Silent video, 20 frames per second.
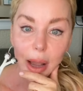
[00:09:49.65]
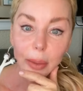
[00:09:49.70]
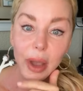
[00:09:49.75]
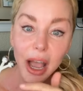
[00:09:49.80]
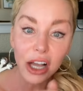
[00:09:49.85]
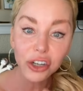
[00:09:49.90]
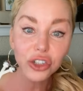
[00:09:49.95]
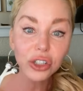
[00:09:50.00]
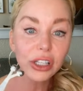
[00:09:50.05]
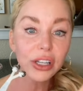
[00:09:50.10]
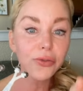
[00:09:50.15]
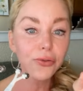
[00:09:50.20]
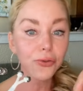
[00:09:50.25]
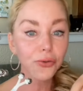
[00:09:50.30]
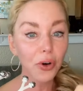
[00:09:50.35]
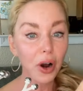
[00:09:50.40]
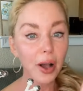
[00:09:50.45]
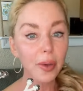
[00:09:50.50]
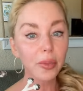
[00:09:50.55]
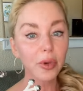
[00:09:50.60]
I'm actually
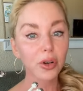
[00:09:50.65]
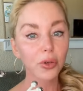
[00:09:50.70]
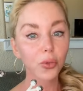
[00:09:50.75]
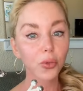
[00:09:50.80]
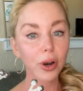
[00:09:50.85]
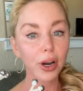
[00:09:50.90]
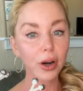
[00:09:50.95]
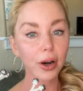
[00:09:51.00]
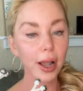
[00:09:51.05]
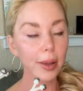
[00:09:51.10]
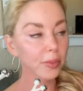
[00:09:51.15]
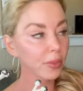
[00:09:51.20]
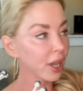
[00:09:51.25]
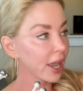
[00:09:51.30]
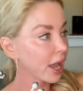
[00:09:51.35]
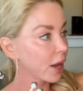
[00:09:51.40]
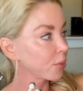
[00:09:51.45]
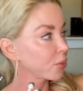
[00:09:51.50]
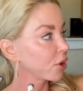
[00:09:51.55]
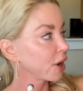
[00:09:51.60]
from where I
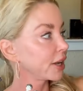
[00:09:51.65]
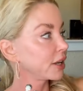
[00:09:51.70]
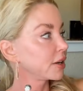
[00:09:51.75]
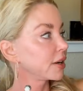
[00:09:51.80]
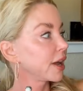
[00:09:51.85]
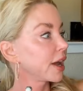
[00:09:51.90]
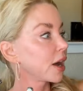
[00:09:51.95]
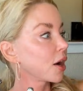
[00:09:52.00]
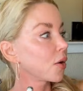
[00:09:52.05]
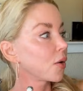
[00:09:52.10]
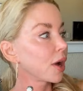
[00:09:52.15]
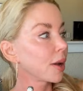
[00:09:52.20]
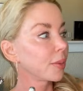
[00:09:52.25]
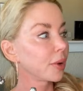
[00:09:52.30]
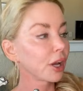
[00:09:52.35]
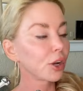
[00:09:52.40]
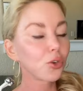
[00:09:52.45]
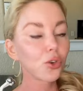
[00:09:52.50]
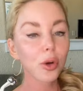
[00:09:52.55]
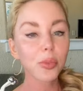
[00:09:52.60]
am right now.
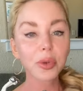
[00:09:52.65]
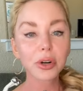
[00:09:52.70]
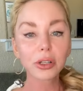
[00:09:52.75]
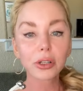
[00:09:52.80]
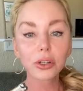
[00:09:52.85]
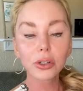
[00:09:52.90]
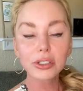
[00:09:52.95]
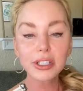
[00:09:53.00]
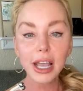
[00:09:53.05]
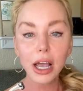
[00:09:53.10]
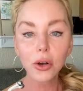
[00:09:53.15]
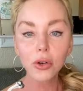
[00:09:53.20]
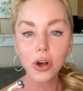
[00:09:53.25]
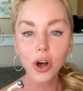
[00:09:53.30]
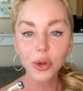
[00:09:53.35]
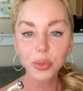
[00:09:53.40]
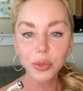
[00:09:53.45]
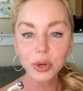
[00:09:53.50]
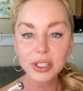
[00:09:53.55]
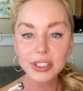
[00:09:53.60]
i grew up in a little town
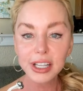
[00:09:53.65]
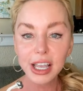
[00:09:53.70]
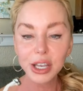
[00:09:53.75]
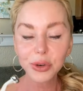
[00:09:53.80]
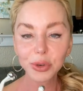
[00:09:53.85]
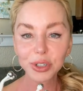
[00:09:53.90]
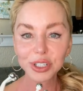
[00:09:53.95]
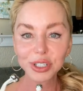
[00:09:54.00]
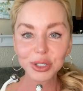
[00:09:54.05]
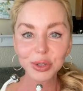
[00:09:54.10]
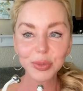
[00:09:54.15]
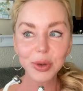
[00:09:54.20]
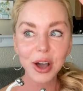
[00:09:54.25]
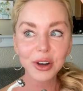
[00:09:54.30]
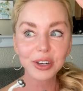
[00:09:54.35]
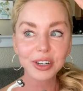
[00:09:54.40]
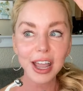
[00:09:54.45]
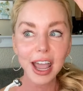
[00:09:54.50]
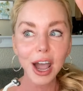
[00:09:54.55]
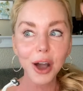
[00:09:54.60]
called Merced, which is
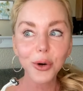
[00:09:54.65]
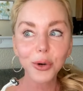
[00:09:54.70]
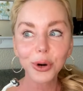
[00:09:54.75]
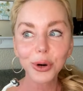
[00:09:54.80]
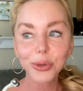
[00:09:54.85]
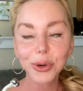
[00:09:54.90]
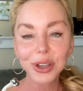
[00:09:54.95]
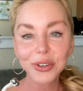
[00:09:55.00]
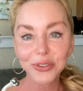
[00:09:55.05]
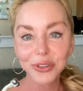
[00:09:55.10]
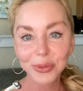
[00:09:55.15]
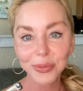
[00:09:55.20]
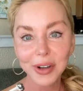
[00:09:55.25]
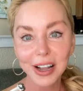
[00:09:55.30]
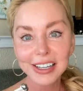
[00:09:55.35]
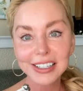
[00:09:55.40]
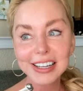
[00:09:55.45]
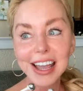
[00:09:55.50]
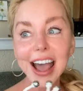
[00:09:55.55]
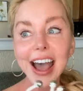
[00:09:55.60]
about an hour away from
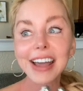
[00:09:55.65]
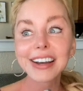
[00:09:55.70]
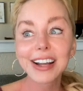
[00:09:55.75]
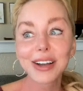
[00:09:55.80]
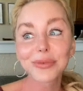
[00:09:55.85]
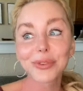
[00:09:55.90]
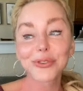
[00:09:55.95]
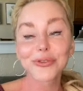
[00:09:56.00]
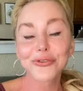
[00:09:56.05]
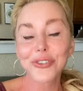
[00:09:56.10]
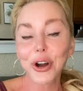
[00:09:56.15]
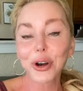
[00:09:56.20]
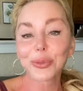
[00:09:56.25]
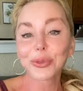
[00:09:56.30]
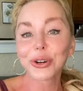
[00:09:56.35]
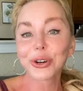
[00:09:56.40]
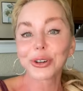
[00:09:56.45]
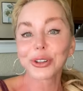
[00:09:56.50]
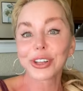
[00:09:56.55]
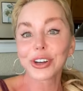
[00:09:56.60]
my dad. I'm a
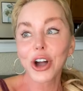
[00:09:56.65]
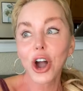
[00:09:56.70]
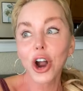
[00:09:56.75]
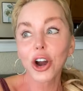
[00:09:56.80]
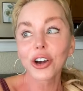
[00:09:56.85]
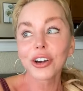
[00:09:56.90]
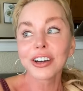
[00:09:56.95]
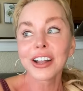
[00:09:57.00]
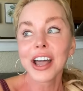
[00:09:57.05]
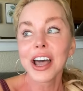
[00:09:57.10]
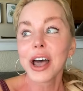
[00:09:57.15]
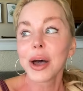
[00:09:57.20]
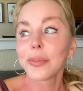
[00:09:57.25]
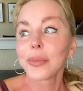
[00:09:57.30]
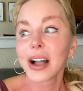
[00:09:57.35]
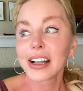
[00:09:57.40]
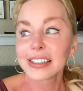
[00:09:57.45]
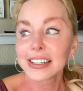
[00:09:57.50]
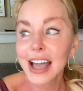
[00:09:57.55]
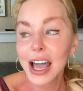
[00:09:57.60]
farm girl at heart.
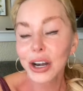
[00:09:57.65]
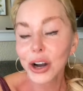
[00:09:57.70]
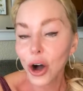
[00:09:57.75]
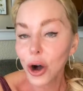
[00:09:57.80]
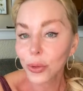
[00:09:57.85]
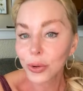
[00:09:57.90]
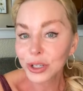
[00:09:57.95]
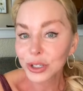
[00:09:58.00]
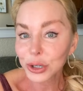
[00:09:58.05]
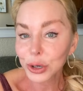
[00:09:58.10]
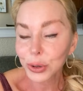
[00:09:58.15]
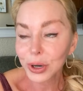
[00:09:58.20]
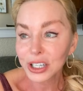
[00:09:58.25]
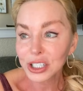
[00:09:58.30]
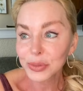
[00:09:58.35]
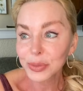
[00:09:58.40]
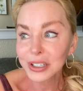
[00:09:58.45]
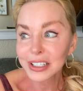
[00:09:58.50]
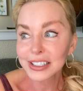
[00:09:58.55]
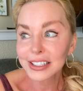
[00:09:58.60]
My dad always
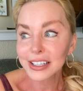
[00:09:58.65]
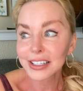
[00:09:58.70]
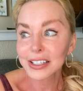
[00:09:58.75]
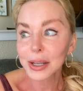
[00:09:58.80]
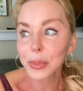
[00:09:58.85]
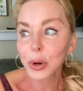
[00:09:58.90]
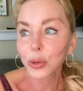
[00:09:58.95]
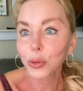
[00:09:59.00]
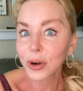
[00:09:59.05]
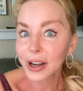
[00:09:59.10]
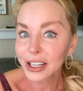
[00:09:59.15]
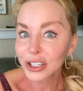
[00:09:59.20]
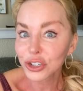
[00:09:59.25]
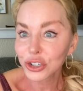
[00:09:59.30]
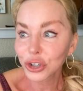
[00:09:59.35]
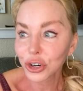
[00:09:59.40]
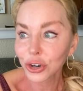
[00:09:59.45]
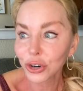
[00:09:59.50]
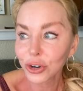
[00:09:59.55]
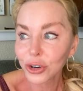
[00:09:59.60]
corrects me and says I'm a
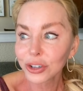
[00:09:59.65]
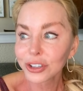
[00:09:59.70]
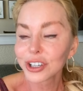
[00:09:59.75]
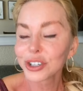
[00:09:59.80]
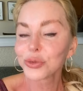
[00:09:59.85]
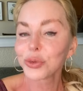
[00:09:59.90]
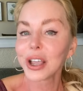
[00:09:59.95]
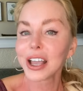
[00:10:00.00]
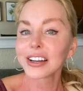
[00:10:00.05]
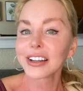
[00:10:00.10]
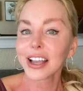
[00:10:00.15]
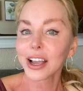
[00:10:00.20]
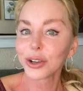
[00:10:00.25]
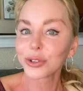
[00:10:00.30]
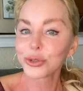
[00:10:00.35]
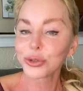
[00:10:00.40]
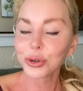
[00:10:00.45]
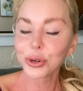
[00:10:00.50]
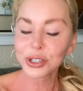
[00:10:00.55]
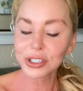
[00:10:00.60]
ranch girl because we had
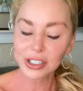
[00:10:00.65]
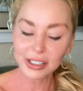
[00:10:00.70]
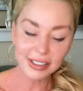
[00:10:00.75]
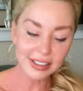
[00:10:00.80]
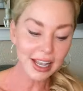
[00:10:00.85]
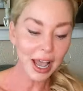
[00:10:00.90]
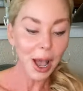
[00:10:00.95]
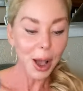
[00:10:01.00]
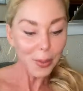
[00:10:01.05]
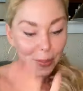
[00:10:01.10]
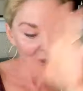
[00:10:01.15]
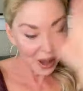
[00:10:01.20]
cows and horses.